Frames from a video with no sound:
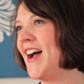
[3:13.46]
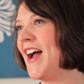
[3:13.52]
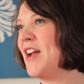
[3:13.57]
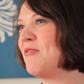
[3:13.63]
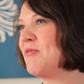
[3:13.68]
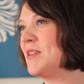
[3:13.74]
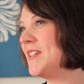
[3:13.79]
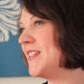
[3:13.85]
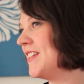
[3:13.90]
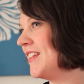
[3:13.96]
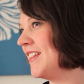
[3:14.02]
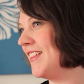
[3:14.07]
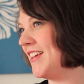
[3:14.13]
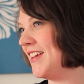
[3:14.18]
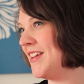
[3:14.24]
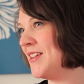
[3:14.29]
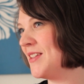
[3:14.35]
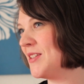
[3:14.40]
I
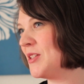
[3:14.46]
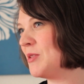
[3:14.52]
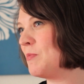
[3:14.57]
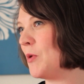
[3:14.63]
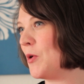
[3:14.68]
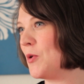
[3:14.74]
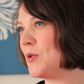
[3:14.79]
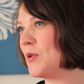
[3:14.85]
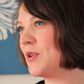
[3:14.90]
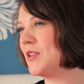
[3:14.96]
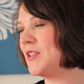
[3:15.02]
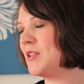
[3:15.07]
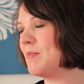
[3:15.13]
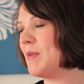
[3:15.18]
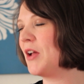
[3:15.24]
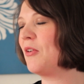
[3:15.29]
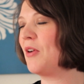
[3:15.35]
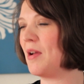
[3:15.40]
recently spoke
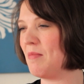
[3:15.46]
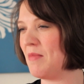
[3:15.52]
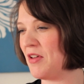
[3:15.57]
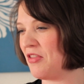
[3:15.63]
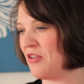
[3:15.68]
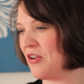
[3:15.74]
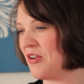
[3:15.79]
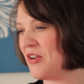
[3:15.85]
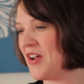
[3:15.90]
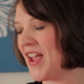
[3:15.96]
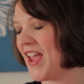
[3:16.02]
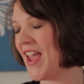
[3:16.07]
to my grandmother,